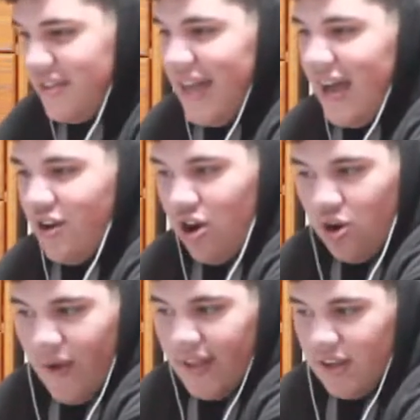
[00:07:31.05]
That girl
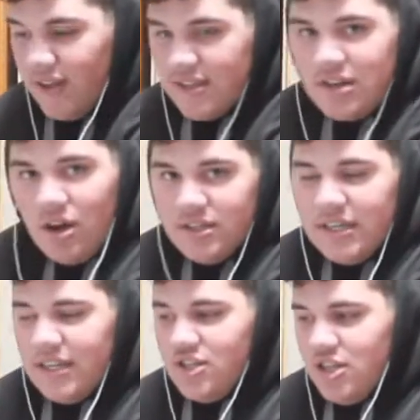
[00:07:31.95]
right there that's on
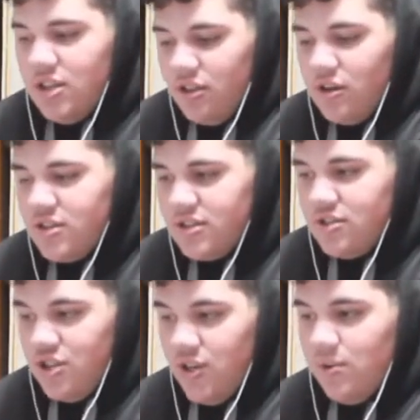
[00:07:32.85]
DDG looks
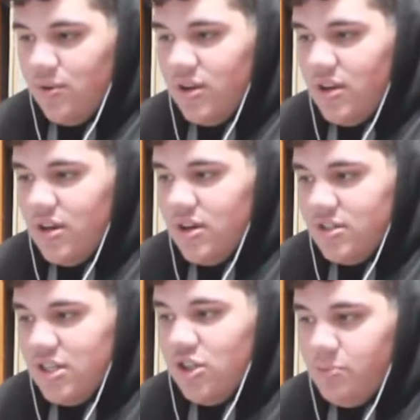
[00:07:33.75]
cute.
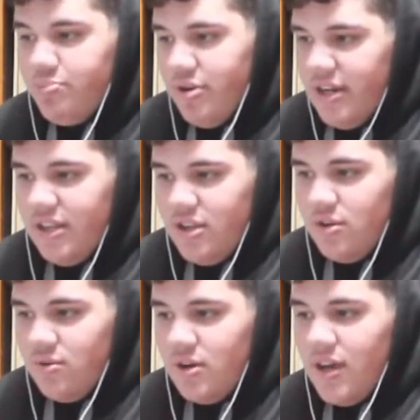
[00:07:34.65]
She looked pretty
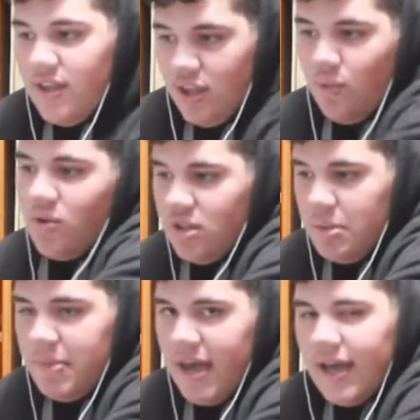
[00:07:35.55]
cute. And then the one in the
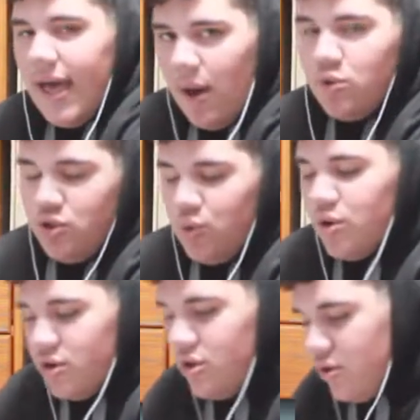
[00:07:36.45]
back, I would do
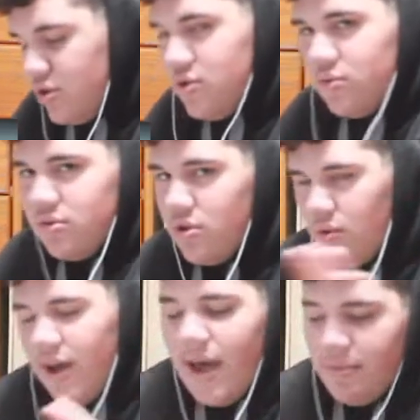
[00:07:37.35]
her too. No
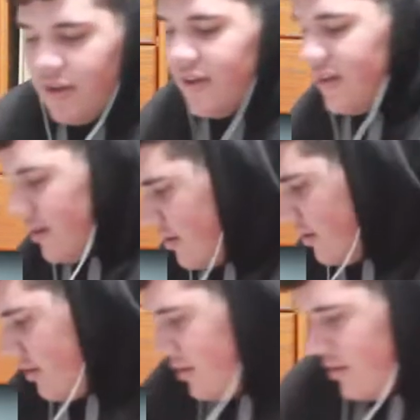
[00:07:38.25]
cap we
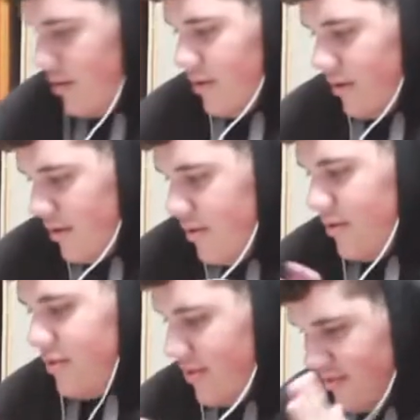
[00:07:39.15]
party. Ain't ain't
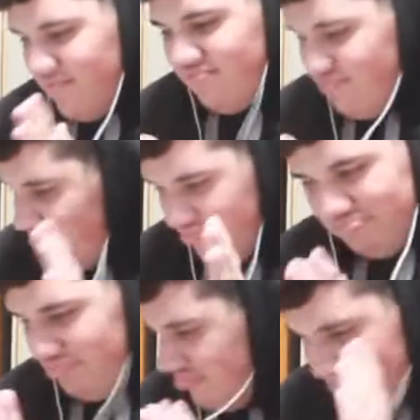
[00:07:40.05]
no new friends, my nigga, we
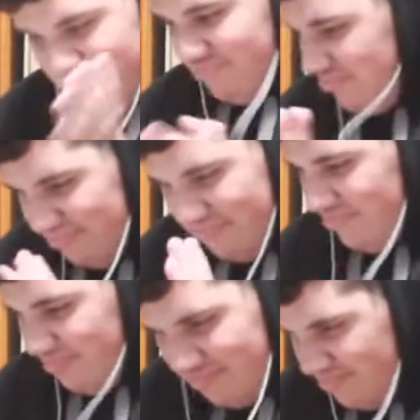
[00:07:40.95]
solid. We on it,
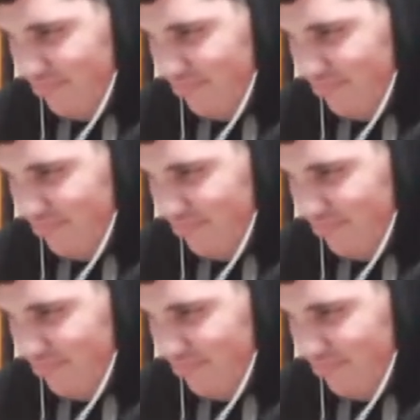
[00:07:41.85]
we bought